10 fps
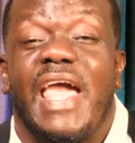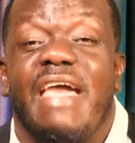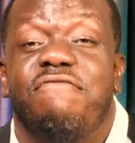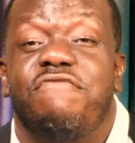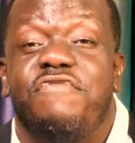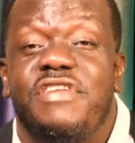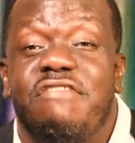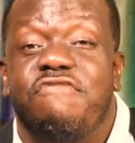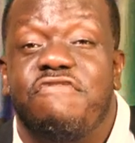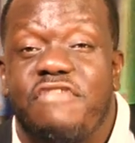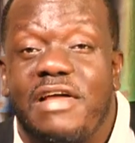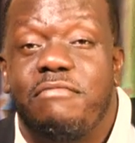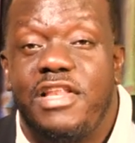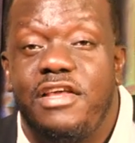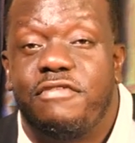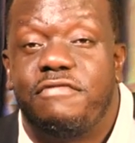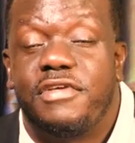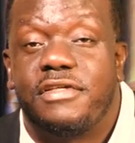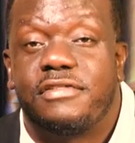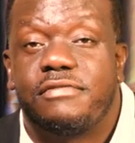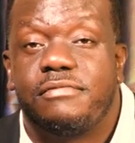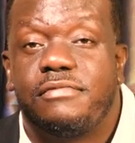every family of the earth.